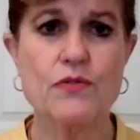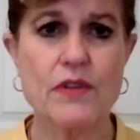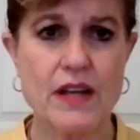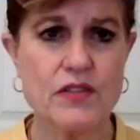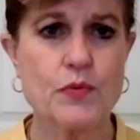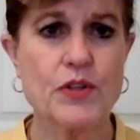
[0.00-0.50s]

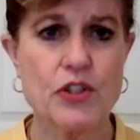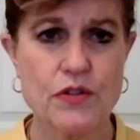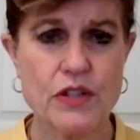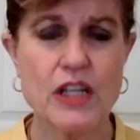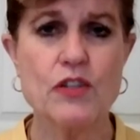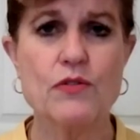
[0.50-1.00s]
That's what you
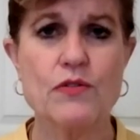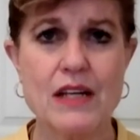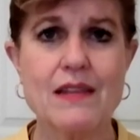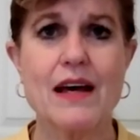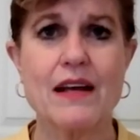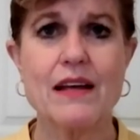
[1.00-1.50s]
need. You
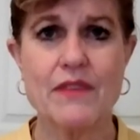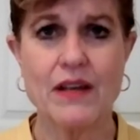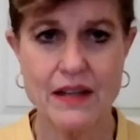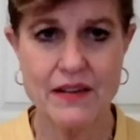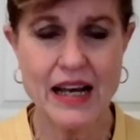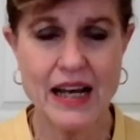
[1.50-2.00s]
need that
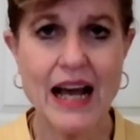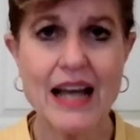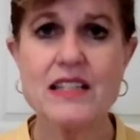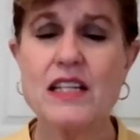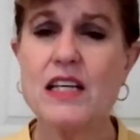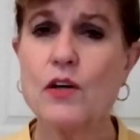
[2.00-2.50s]

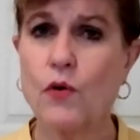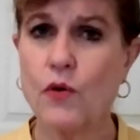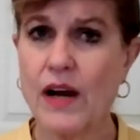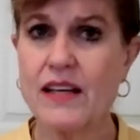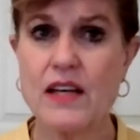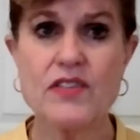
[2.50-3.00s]
ID,
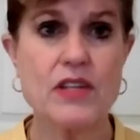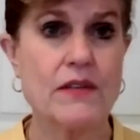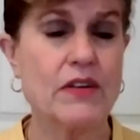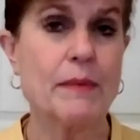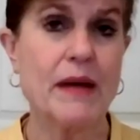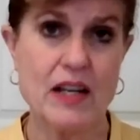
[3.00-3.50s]
or I guess
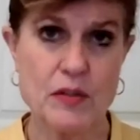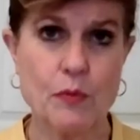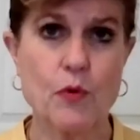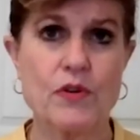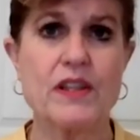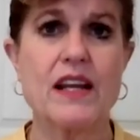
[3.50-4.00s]
even a
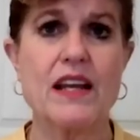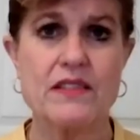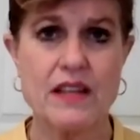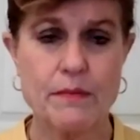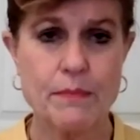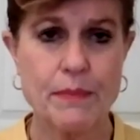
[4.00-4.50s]
passport that
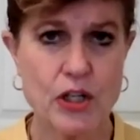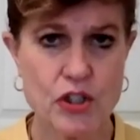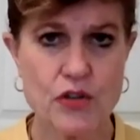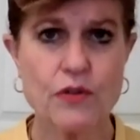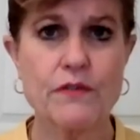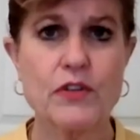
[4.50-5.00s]
has a
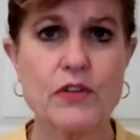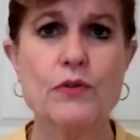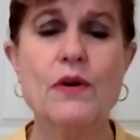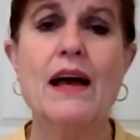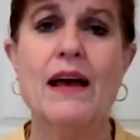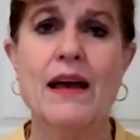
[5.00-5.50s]
picture of you